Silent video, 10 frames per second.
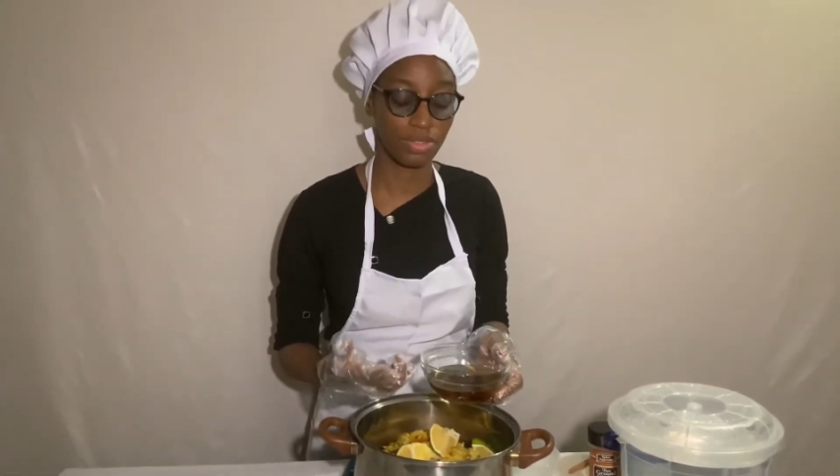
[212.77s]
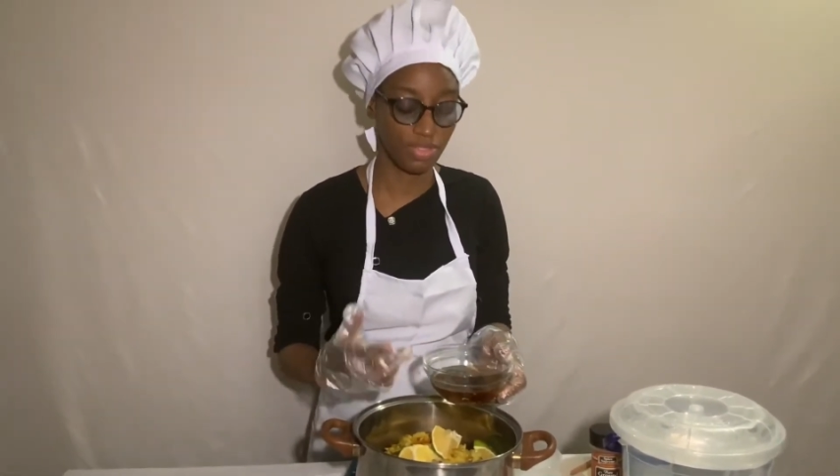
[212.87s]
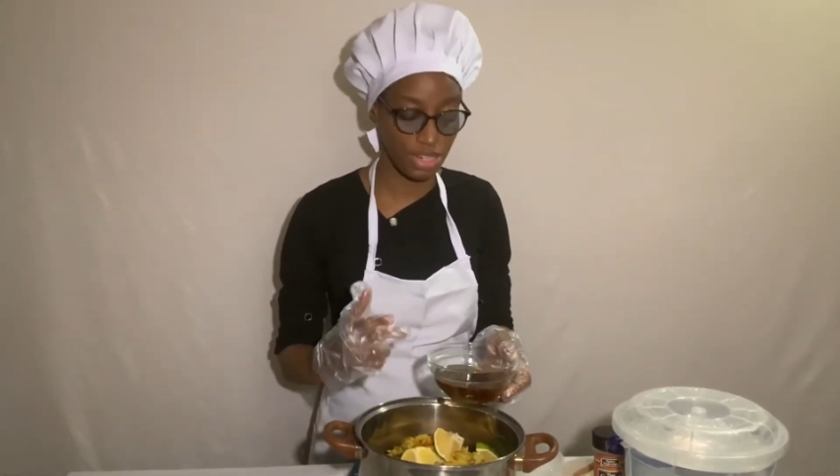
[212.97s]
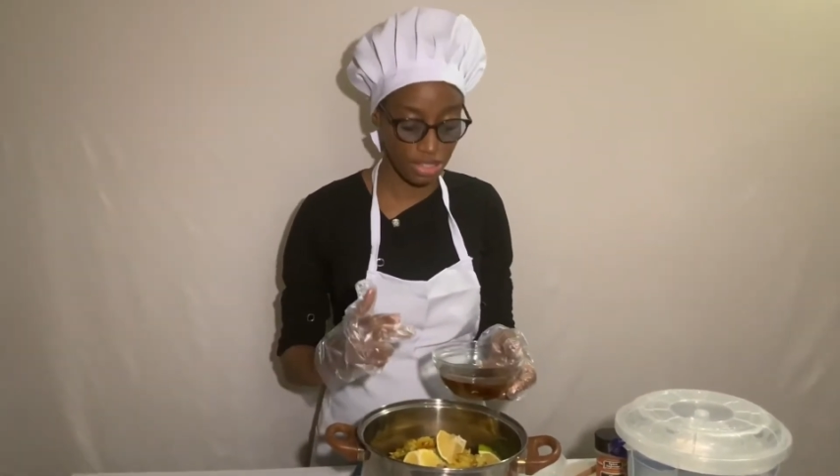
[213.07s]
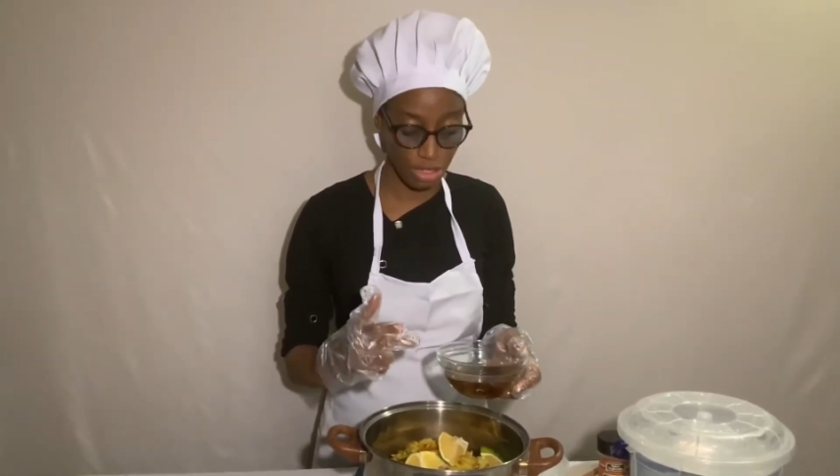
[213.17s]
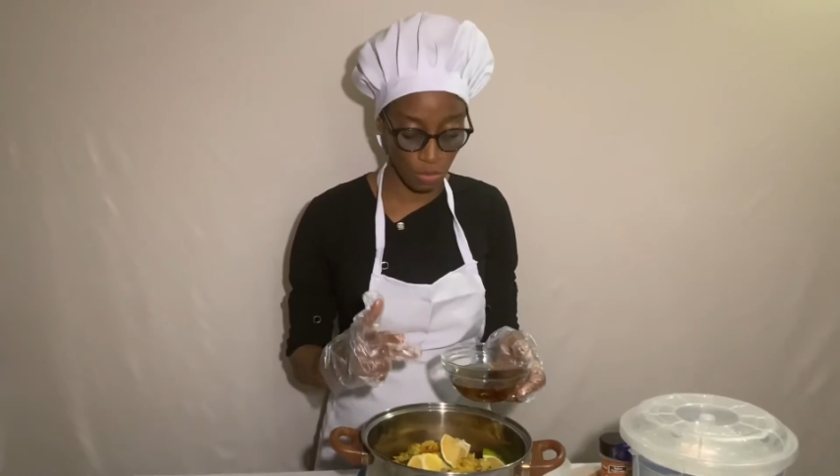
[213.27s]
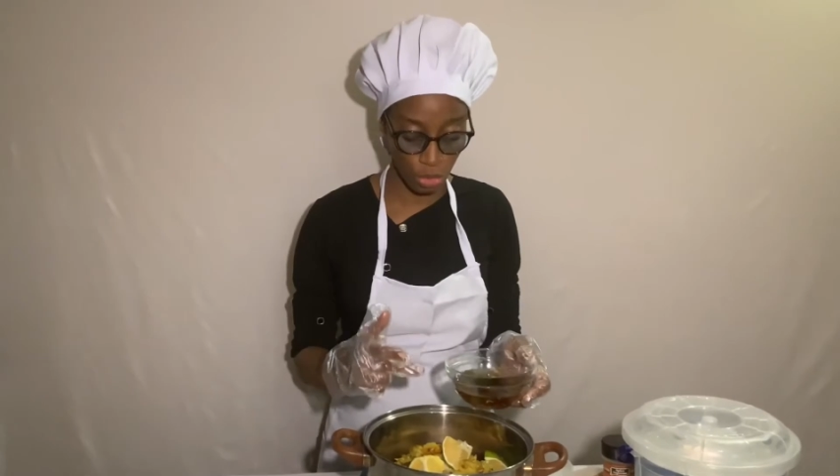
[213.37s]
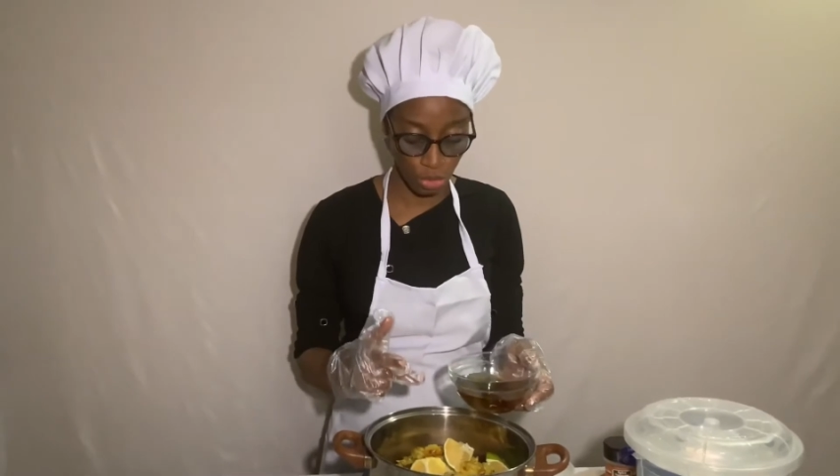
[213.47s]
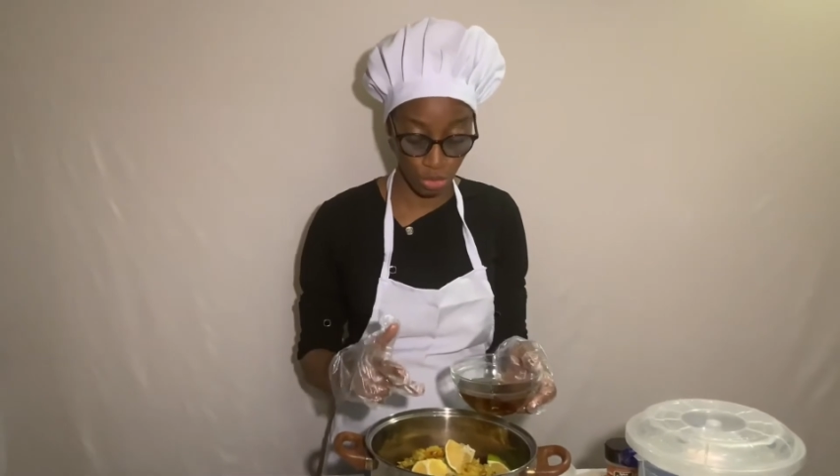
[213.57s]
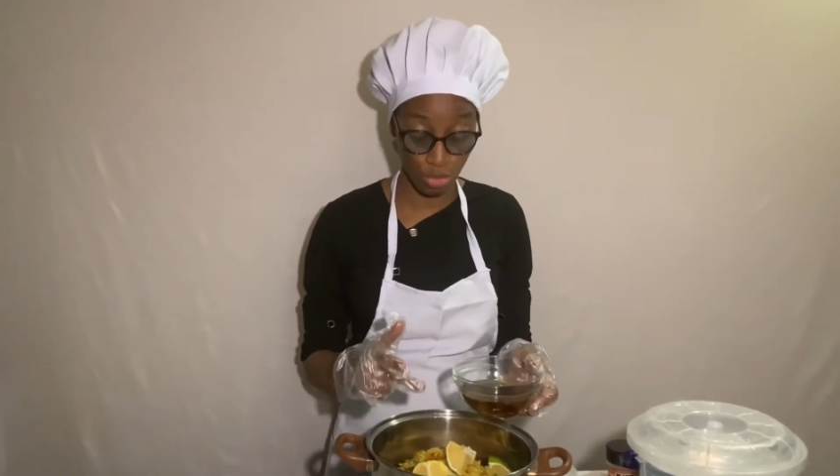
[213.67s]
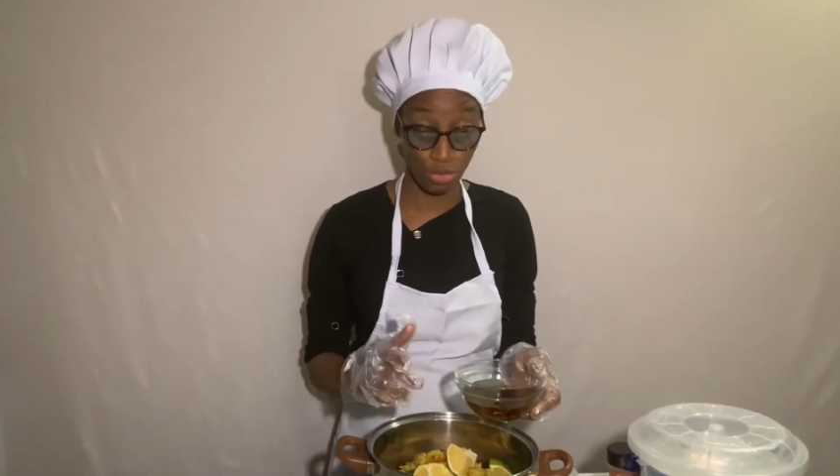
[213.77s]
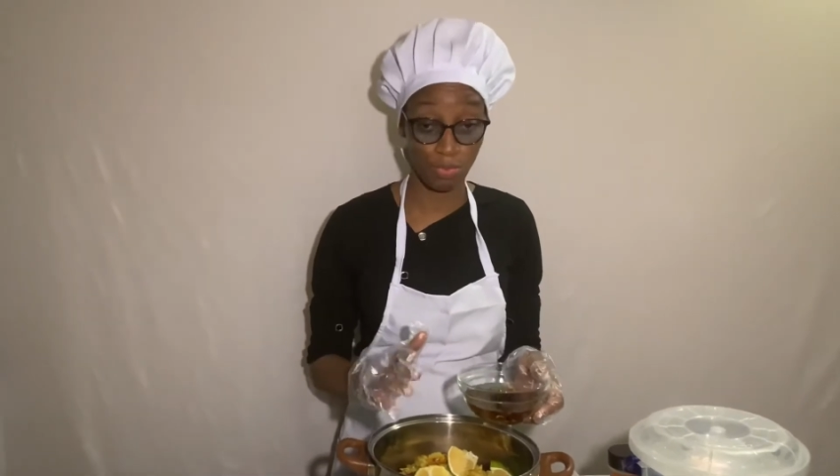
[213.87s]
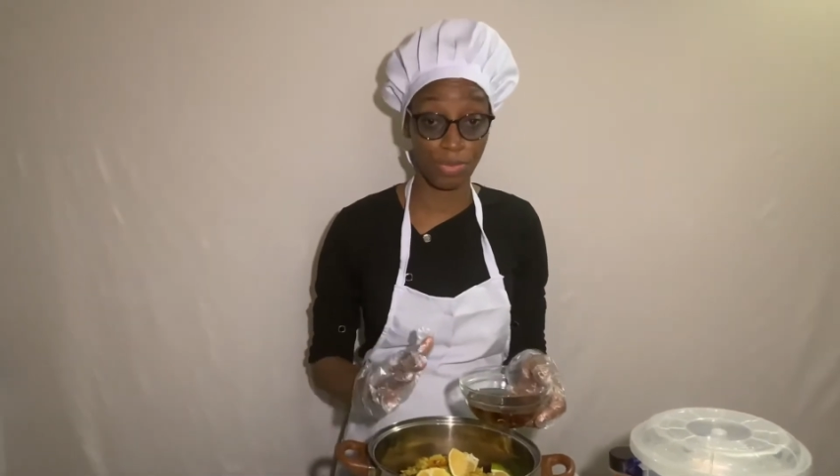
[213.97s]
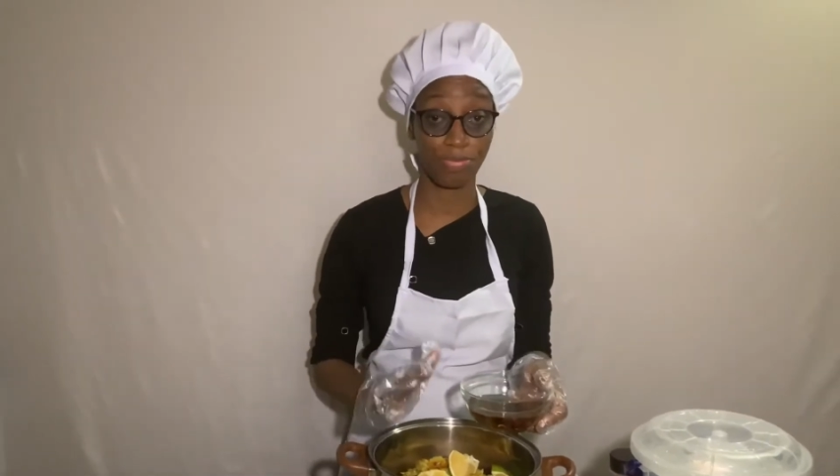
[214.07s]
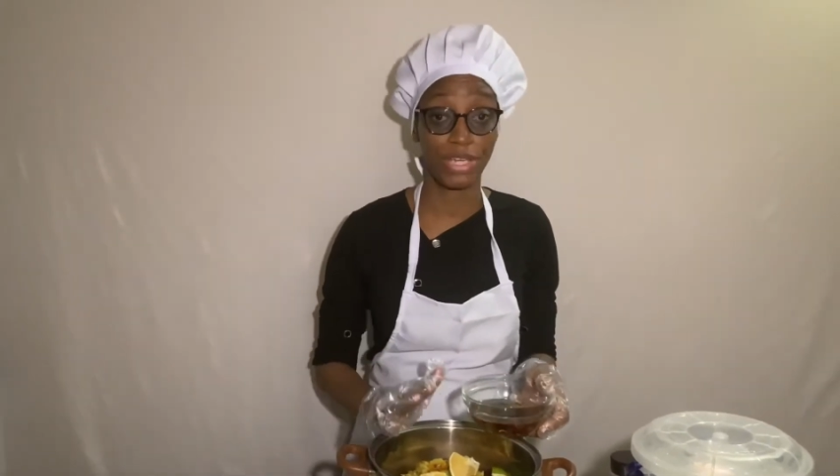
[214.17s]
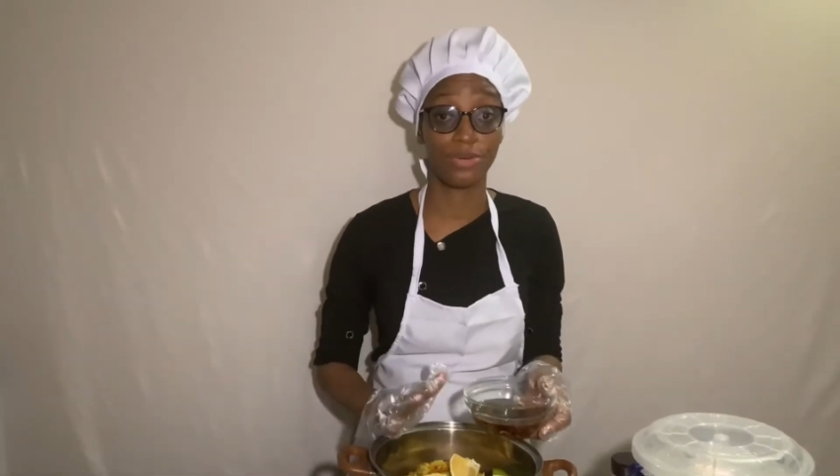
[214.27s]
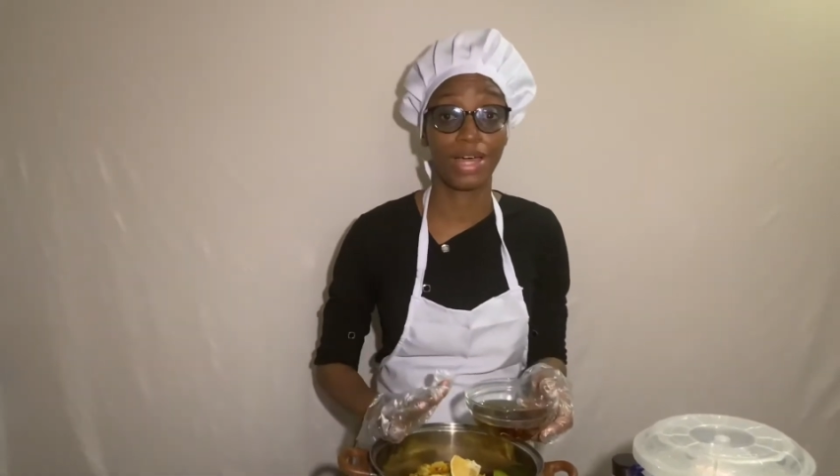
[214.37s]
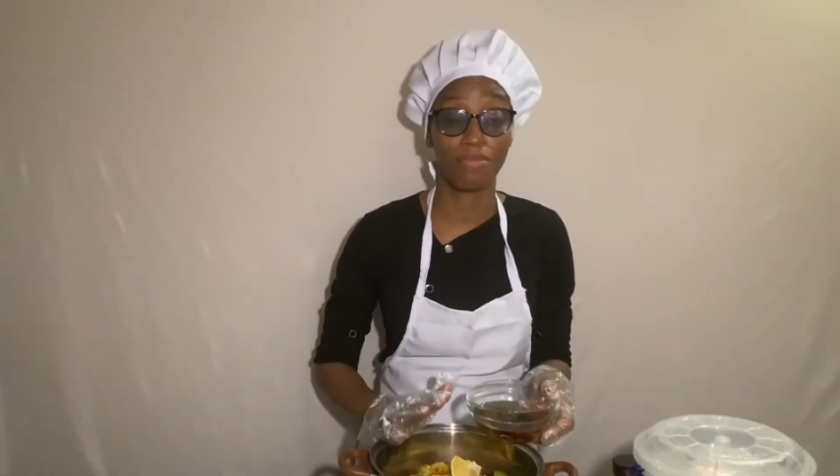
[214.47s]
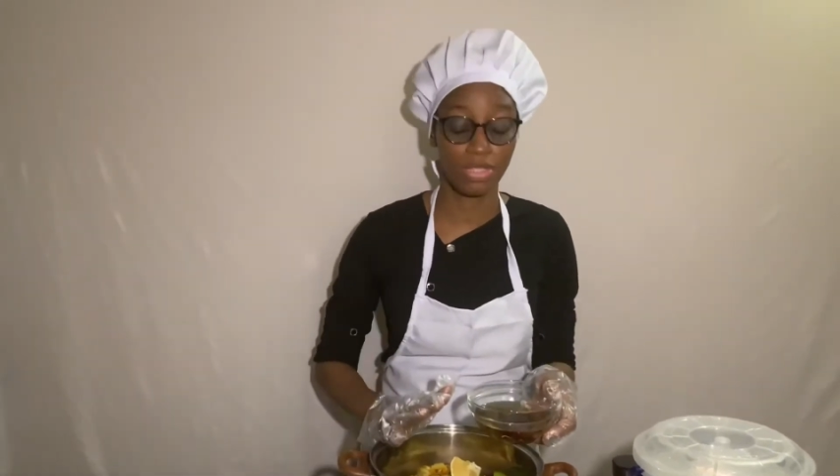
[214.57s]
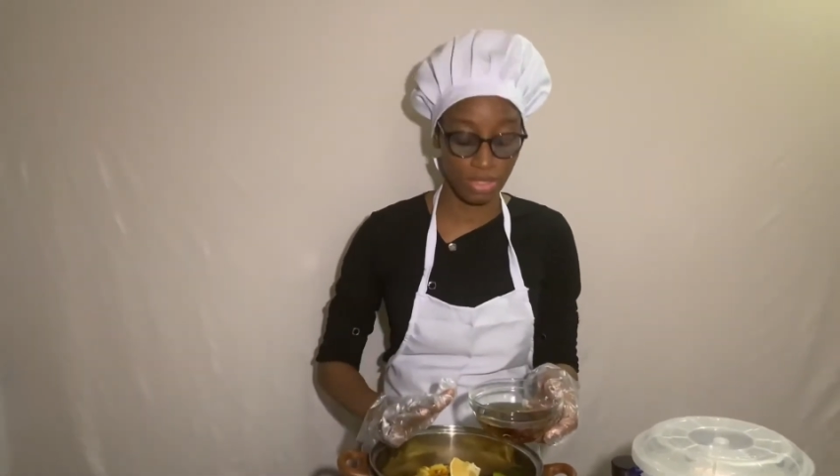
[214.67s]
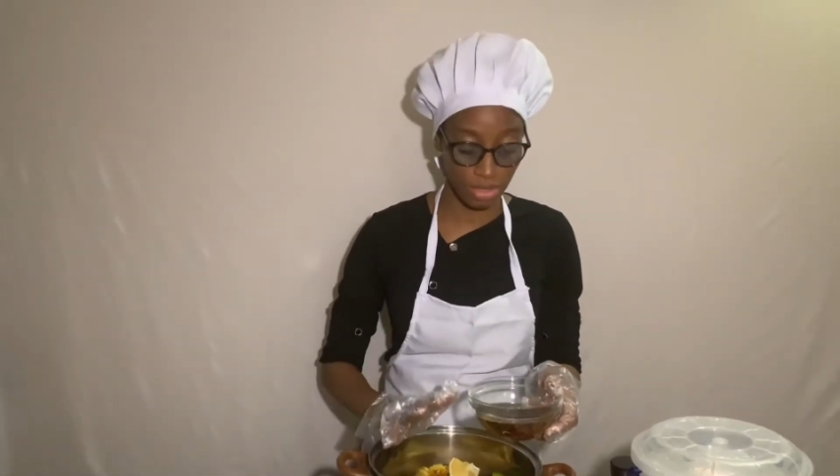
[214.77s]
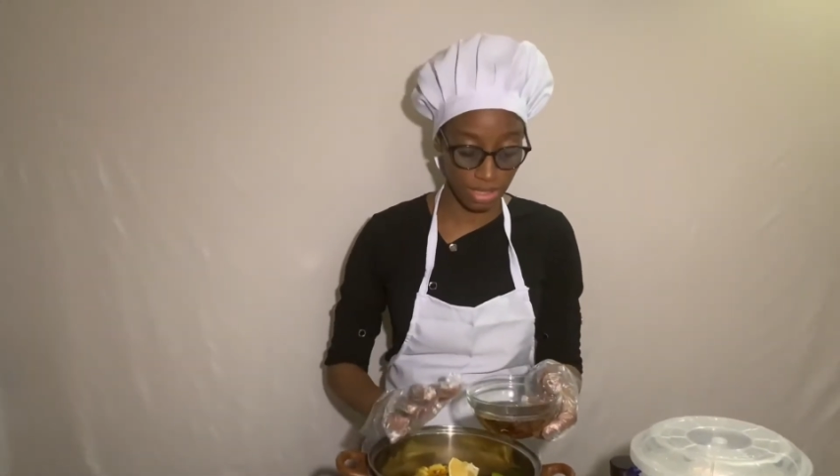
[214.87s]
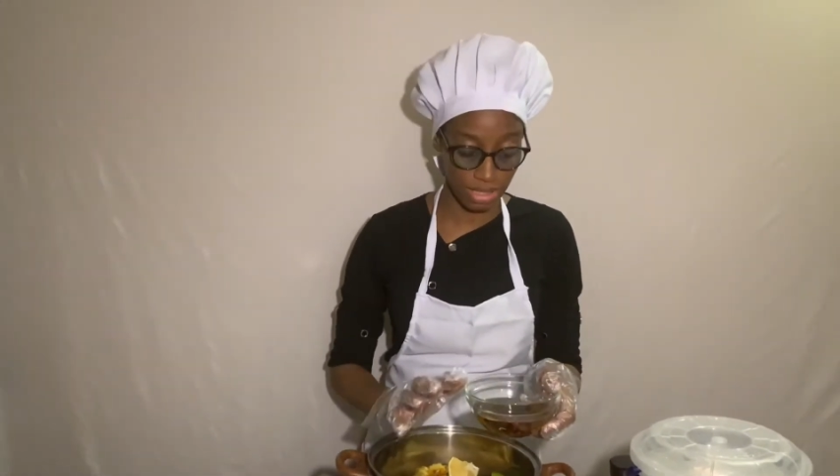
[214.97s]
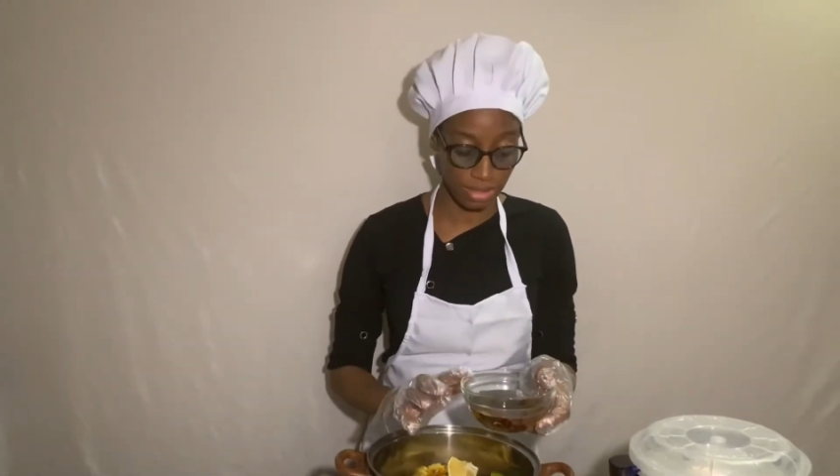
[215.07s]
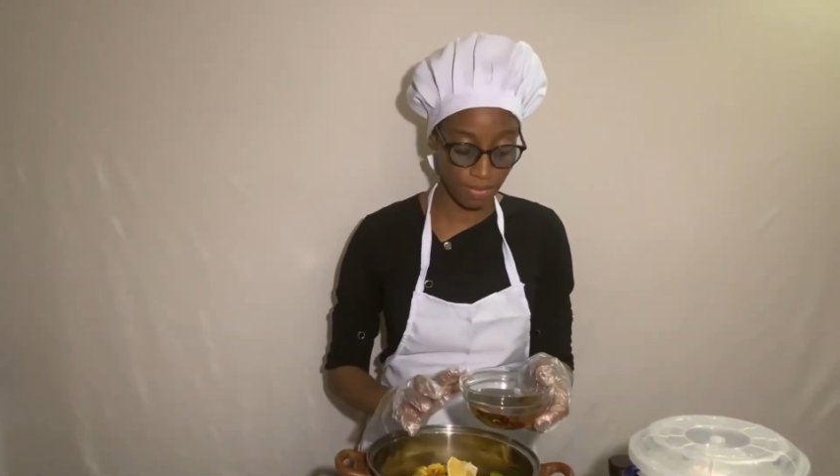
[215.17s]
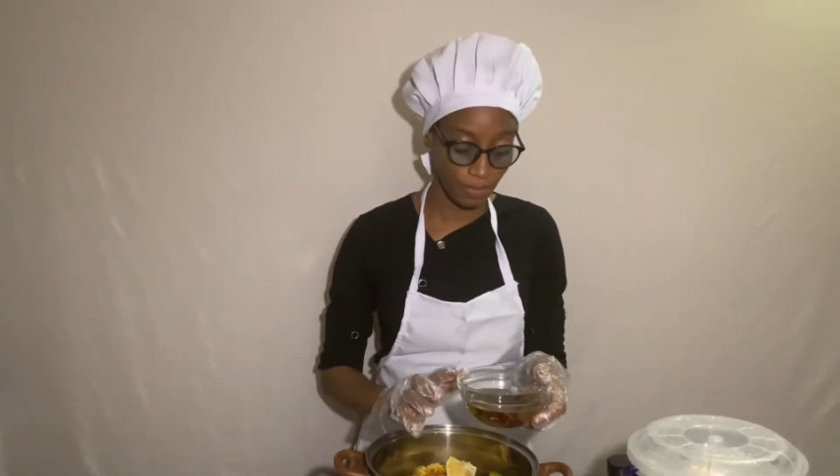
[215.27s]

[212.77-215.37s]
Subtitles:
the very day you want to prepare your hibiscus tea,